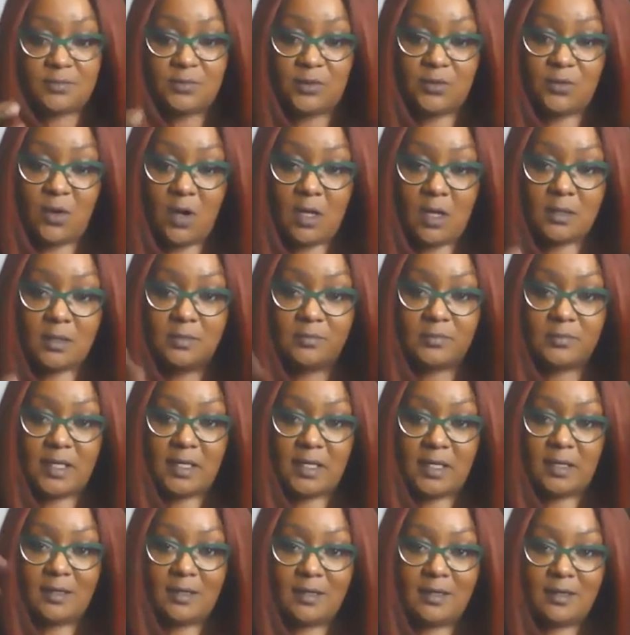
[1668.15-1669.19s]
What do you call them?
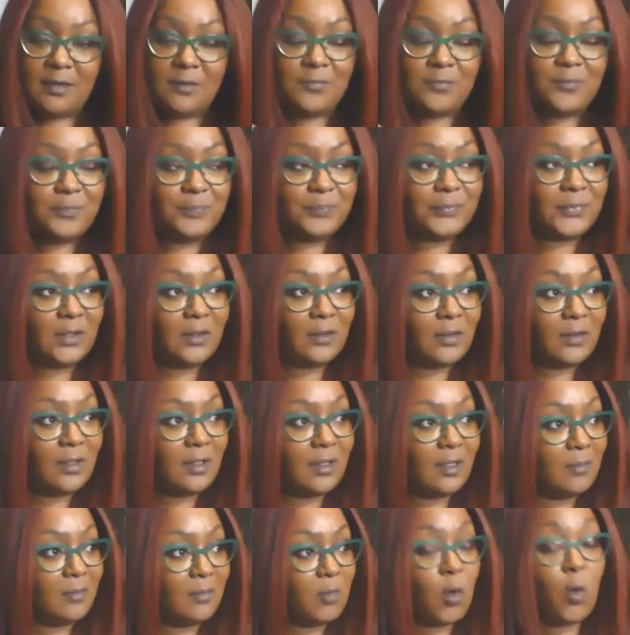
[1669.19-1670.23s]
Like, mm-hmm. uh,
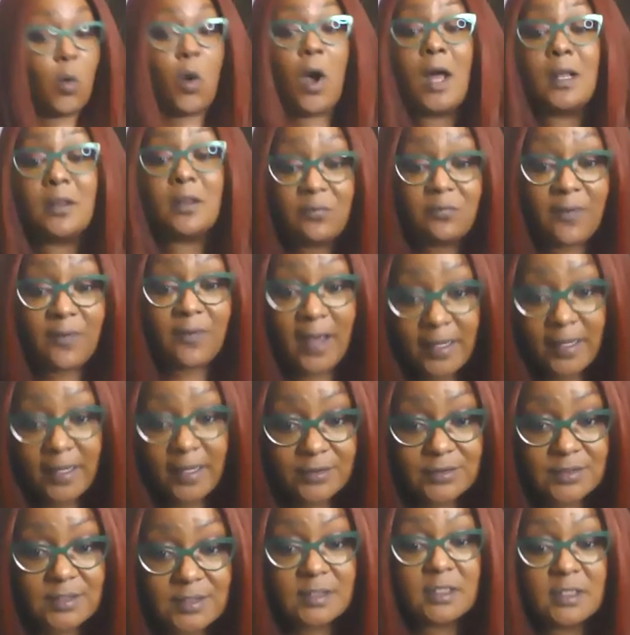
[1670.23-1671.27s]
um,
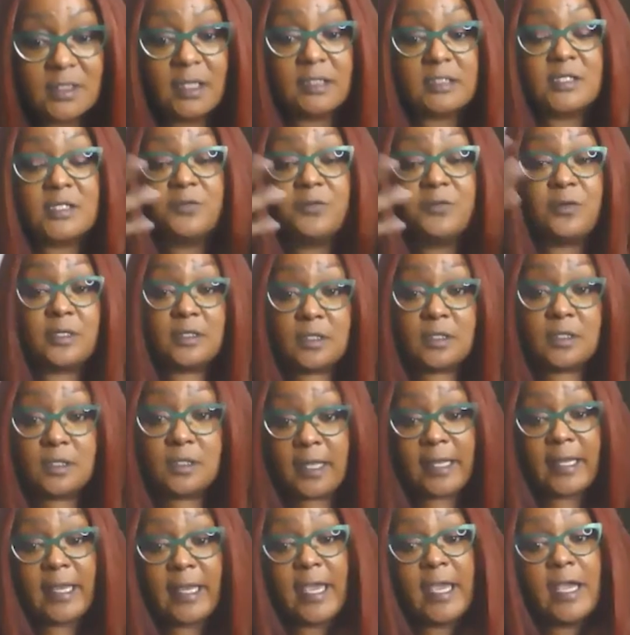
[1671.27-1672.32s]
qualifiers and like different mm-hmm.
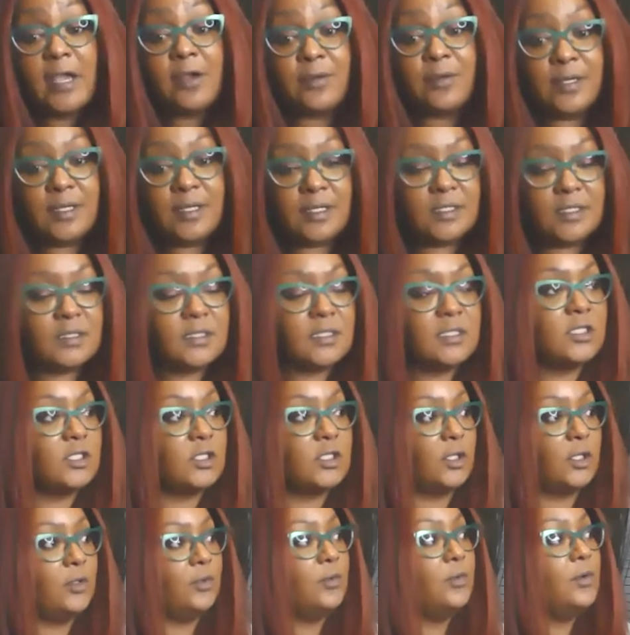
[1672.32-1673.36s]
like areas. And
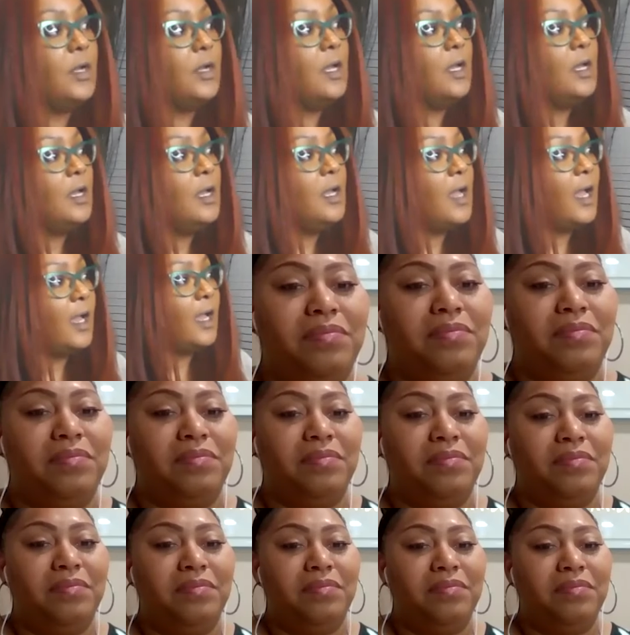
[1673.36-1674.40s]
so, I was
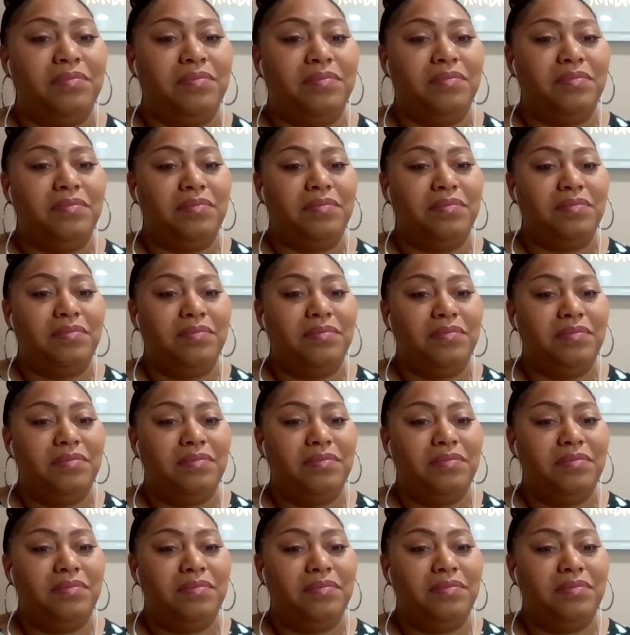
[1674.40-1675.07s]
like, okay.